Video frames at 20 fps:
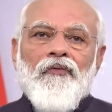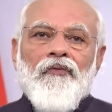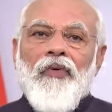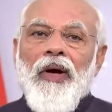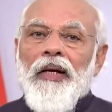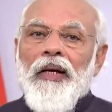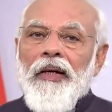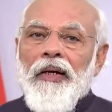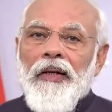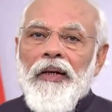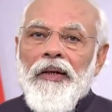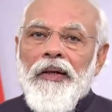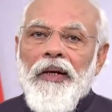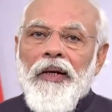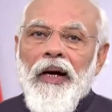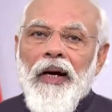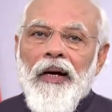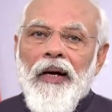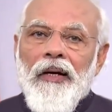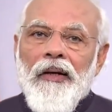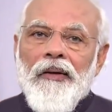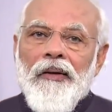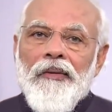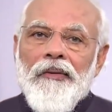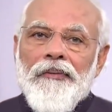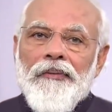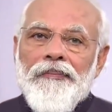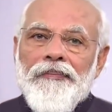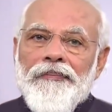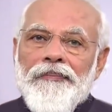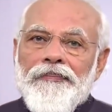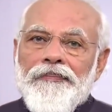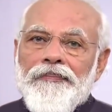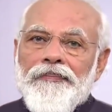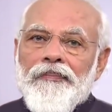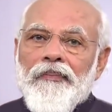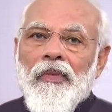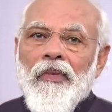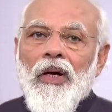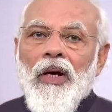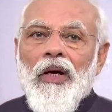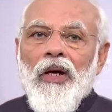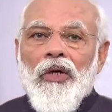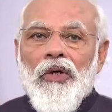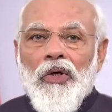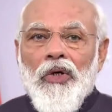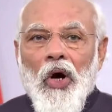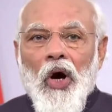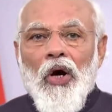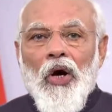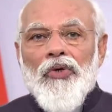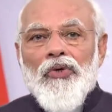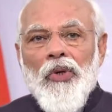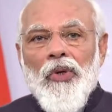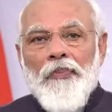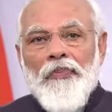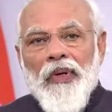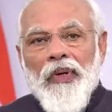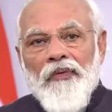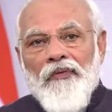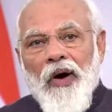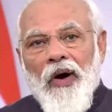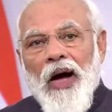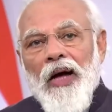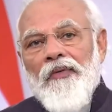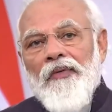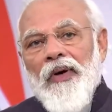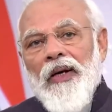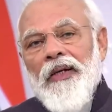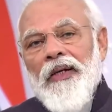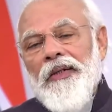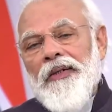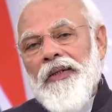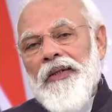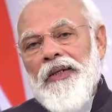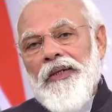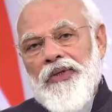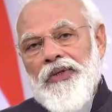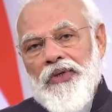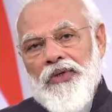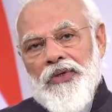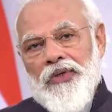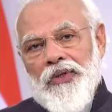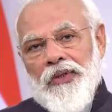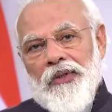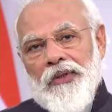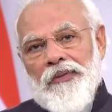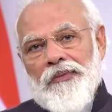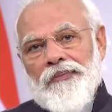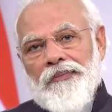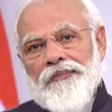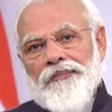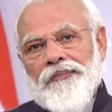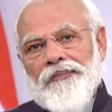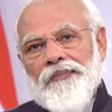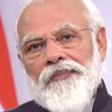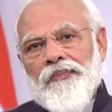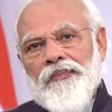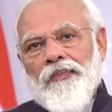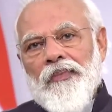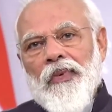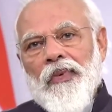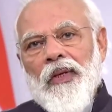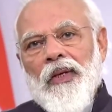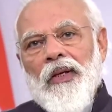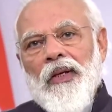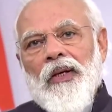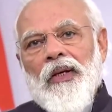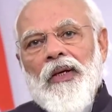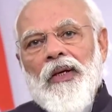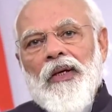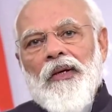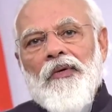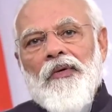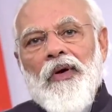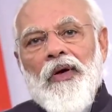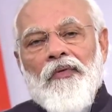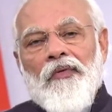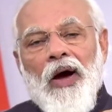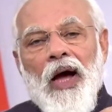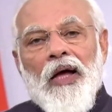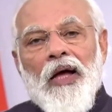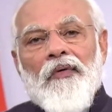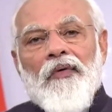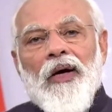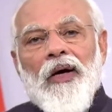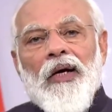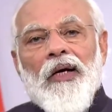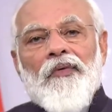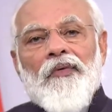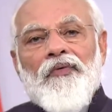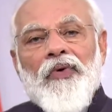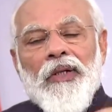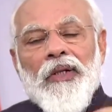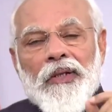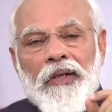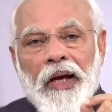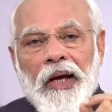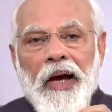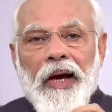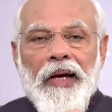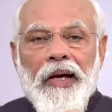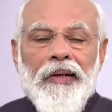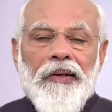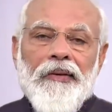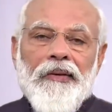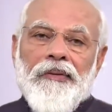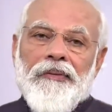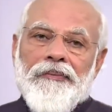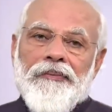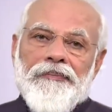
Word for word: When India talks of revival, it is revival with care,